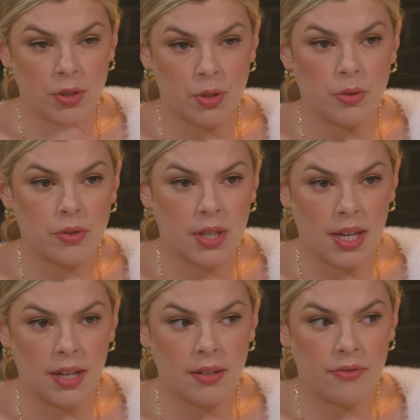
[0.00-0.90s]

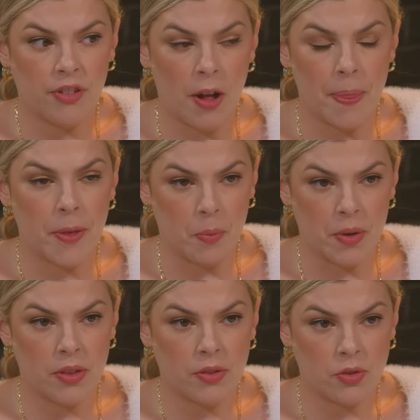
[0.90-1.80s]
resulted from the
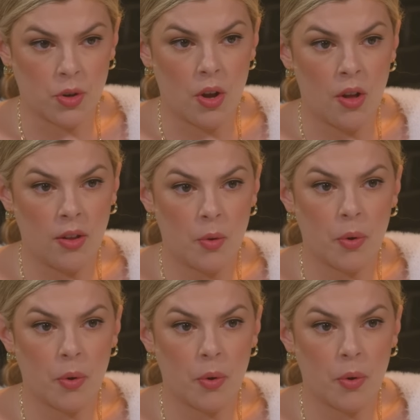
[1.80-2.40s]
withdrawal